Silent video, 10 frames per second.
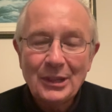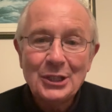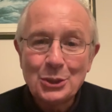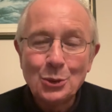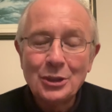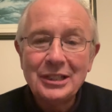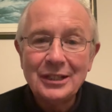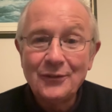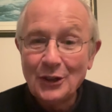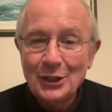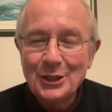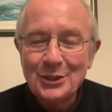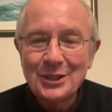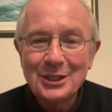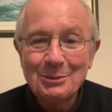story that
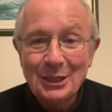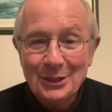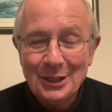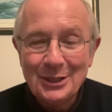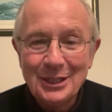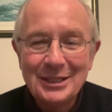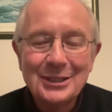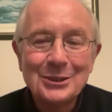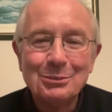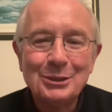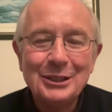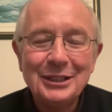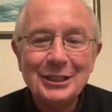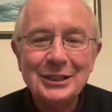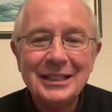Pfizer's, amazing, isn't it,
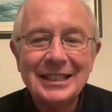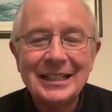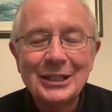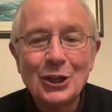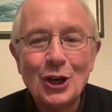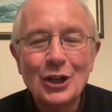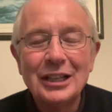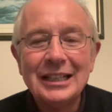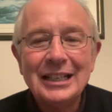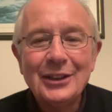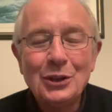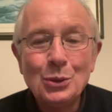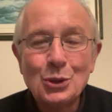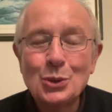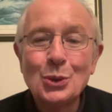company in Cork, a
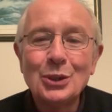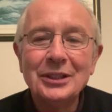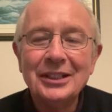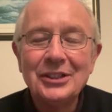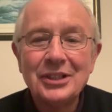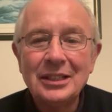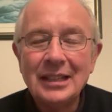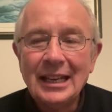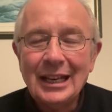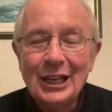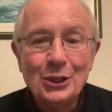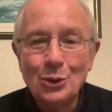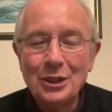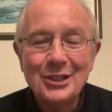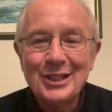huge role in this. And I
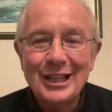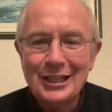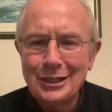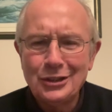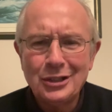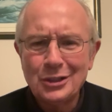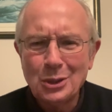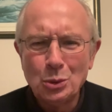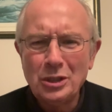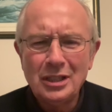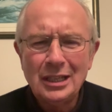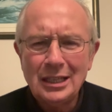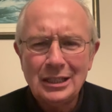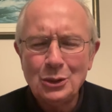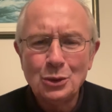know there's a lot of concerns. How did they,
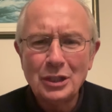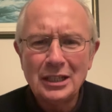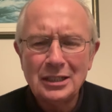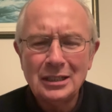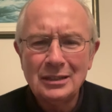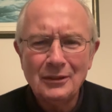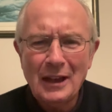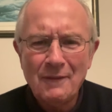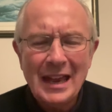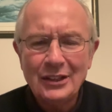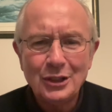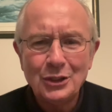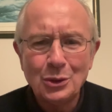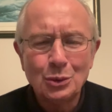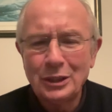get a vaccine
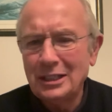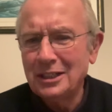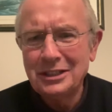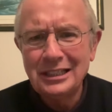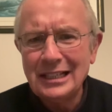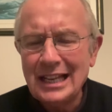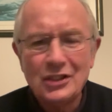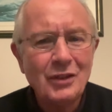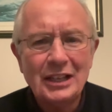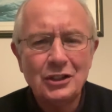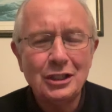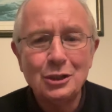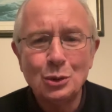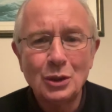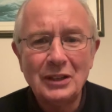so quickly? I think the last vaccine, it
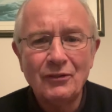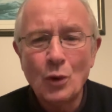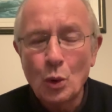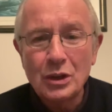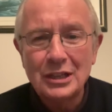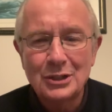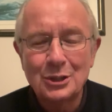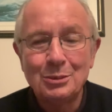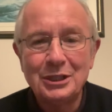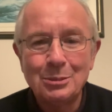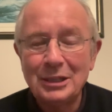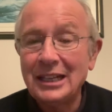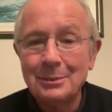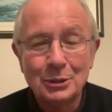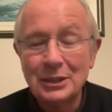took 4 years to come into
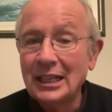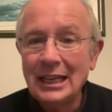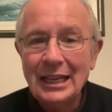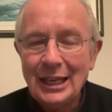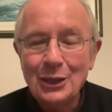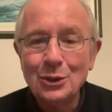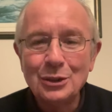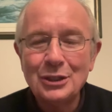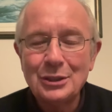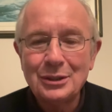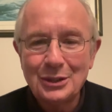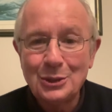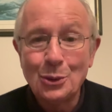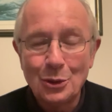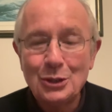play. But, the
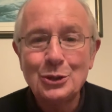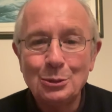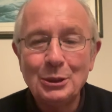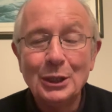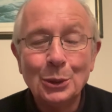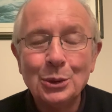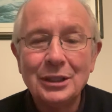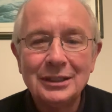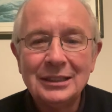stories coming out,